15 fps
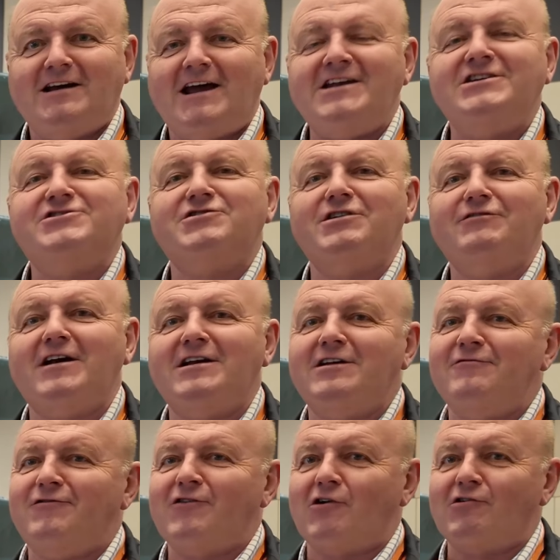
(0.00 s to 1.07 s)
industry event
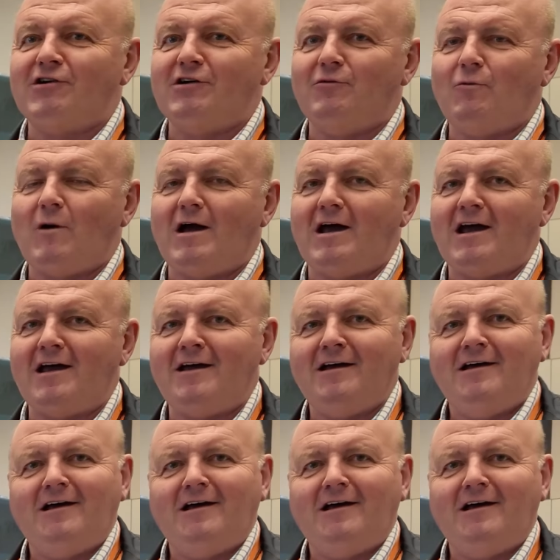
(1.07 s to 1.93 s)
in Florida, where